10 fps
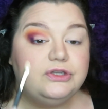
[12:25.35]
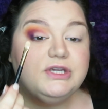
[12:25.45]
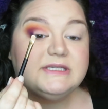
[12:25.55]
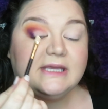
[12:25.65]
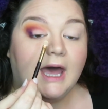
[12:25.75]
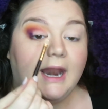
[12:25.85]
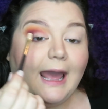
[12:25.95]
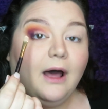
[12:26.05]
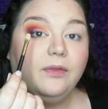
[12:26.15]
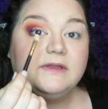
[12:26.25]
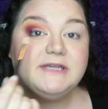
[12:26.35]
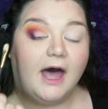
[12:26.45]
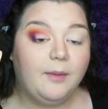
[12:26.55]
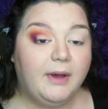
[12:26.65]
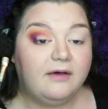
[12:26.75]
just cut out the
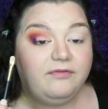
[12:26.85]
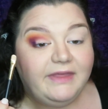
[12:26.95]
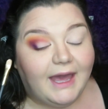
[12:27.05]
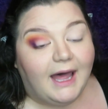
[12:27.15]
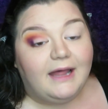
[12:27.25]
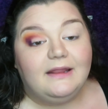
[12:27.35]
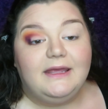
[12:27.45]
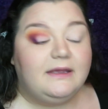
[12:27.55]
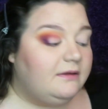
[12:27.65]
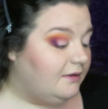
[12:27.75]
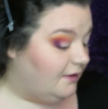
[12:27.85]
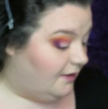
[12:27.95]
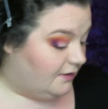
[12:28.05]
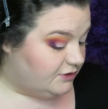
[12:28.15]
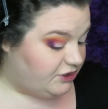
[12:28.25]
top of the eyelid
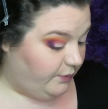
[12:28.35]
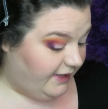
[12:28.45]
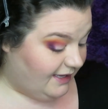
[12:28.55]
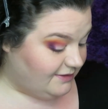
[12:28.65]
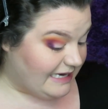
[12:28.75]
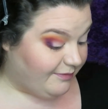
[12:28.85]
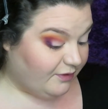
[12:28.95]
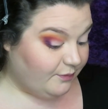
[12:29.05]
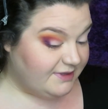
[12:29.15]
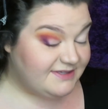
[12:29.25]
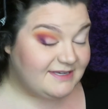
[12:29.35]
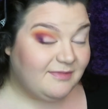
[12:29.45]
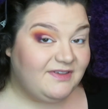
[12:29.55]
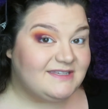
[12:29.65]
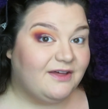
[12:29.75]
so we can dabble with
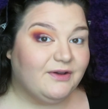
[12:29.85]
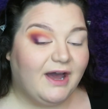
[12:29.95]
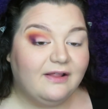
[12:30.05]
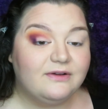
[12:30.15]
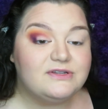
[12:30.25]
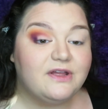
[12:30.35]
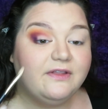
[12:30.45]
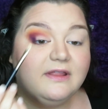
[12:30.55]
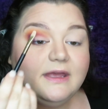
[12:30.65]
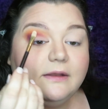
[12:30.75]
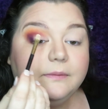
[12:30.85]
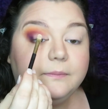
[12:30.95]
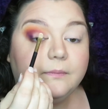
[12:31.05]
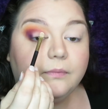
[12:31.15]
some of these other colors on the lid.